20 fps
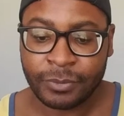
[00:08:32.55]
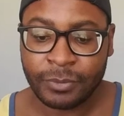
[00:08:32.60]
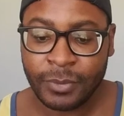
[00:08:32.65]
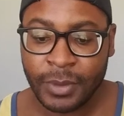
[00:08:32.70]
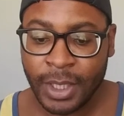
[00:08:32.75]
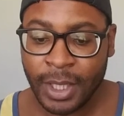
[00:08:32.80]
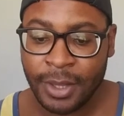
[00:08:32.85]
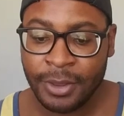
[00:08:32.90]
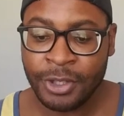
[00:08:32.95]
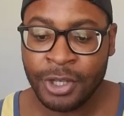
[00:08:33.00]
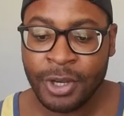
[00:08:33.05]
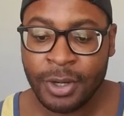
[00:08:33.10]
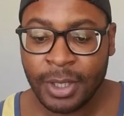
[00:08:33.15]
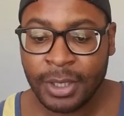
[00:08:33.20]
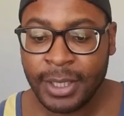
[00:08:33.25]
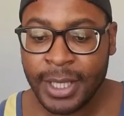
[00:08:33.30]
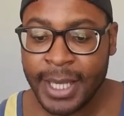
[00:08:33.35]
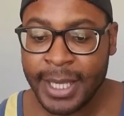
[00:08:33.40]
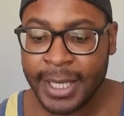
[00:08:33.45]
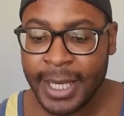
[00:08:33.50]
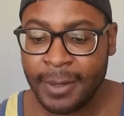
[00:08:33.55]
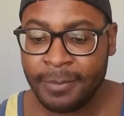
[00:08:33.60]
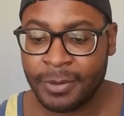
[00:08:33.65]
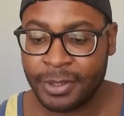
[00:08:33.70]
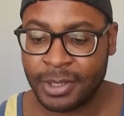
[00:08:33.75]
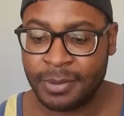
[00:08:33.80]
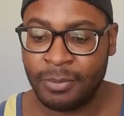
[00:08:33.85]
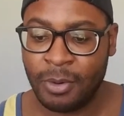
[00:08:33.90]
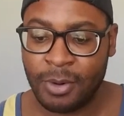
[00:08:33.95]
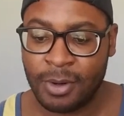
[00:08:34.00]
You go to Link Up, was
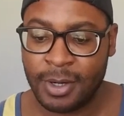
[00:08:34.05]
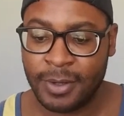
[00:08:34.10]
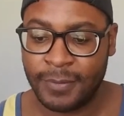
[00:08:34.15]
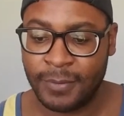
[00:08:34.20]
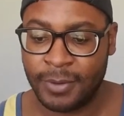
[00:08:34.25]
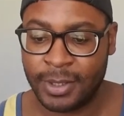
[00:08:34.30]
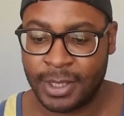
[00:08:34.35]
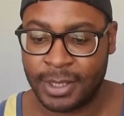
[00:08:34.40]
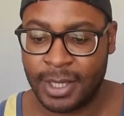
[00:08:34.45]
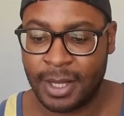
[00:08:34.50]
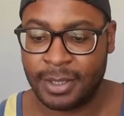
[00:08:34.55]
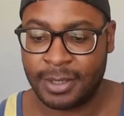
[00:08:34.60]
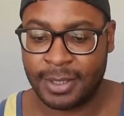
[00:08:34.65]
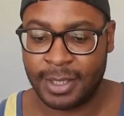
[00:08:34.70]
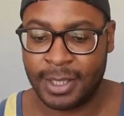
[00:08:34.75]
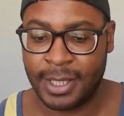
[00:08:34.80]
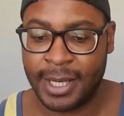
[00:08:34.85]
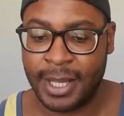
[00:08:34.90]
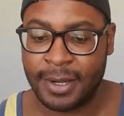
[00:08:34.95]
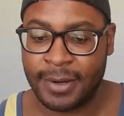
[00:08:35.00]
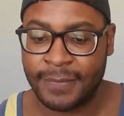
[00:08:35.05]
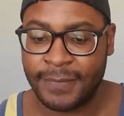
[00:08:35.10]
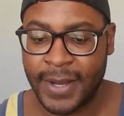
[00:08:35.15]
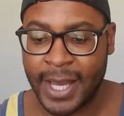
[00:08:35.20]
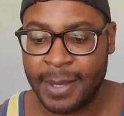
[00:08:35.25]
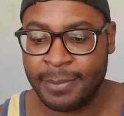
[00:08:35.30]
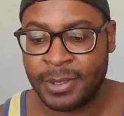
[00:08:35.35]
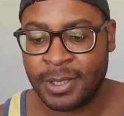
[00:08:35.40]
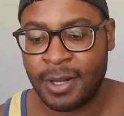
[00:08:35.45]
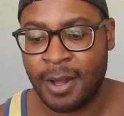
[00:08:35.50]
another vibe
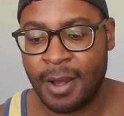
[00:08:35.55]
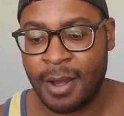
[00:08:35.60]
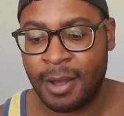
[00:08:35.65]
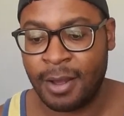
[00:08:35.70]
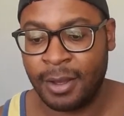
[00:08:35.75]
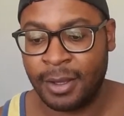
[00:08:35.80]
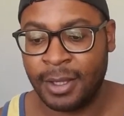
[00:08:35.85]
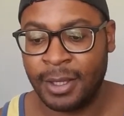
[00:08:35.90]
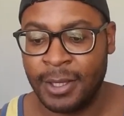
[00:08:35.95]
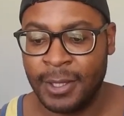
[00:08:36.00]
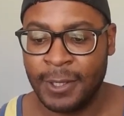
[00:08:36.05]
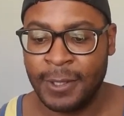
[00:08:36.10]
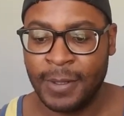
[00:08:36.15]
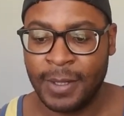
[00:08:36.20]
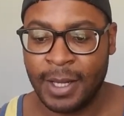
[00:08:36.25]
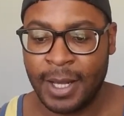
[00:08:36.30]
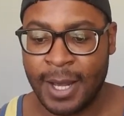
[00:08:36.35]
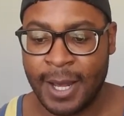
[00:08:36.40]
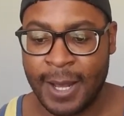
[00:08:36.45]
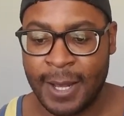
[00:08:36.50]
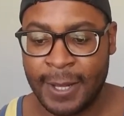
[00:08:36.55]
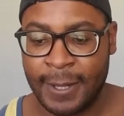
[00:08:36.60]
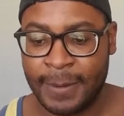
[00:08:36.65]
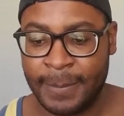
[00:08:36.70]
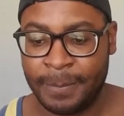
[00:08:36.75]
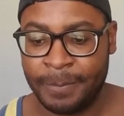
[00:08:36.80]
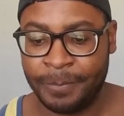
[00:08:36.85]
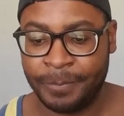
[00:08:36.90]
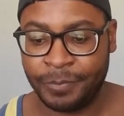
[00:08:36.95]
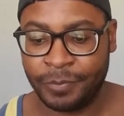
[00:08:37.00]
song,
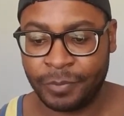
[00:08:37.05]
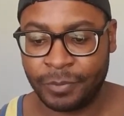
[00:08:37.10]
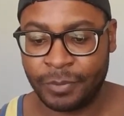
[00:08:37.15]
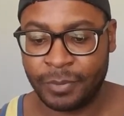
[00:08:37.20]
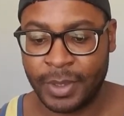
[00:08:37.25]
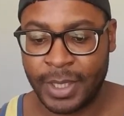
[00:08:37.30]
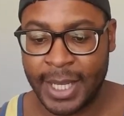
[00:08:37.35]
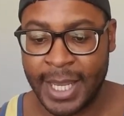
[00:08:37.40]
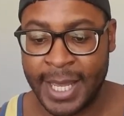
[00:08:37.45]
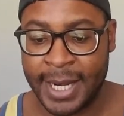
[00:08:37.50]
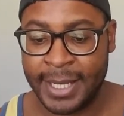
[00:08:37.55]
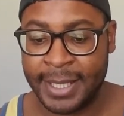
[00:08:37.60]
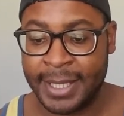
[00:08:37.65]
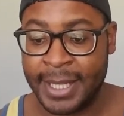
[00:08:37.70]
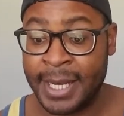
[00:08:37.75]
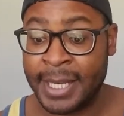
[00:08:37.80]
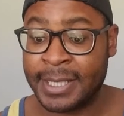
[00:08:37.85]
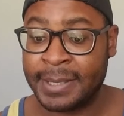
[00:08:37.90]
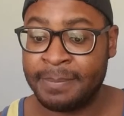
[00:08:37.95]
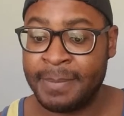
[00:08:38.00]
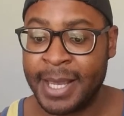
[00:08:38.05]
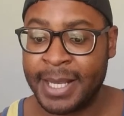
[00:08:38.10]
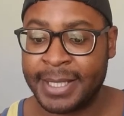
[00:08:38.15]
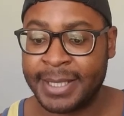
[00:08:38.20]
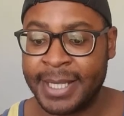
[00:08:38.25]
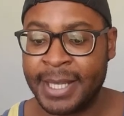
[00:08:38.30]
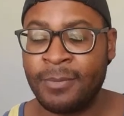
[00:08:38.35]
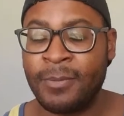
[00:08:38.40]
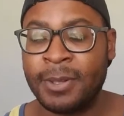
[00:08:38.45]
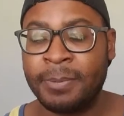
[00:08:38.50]
and then it's mixed
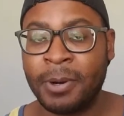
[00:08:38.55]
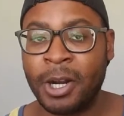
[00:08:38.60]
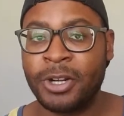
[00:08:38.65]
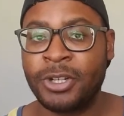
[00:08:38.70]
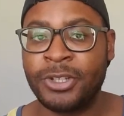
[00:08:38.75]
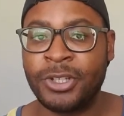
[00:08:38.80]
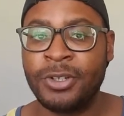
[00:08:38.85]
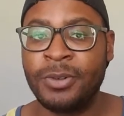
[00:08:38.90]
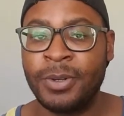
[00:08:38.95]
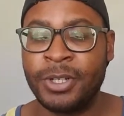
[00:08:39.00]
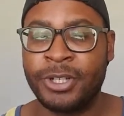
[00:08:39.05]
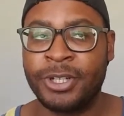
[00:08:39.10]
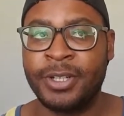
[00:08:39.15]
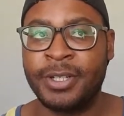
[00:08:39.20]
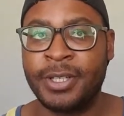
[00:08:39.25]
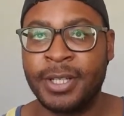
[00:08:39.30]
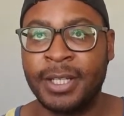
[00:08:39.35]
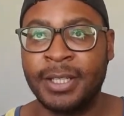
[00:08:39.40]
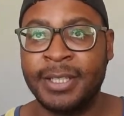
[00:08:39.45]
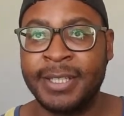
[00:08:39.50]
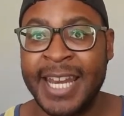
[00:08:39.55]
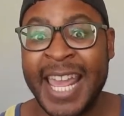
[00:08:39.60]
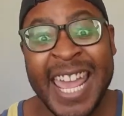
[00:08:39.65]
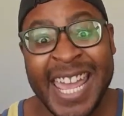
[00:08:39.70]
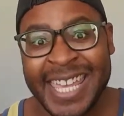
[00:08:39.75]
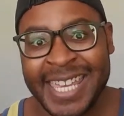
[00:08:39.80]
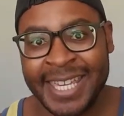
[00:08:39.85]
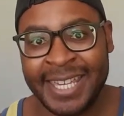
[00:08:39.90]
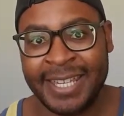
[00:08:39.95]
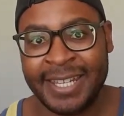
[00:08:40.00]
in with part 2, which is
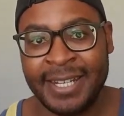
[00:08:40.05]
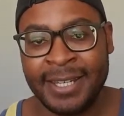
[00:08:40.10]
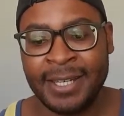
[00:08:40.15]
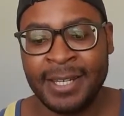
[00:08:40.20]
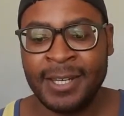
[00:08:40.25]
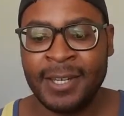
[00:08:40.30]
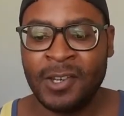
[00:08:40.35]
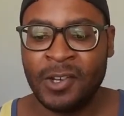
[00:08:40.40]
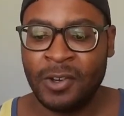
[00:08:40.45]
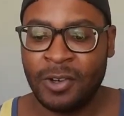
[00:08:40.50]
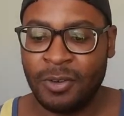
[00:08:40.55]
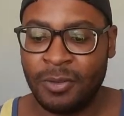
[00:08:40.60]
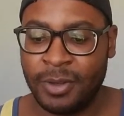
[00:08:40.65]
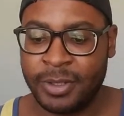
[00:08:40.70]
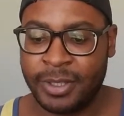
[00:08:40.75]
Naked, was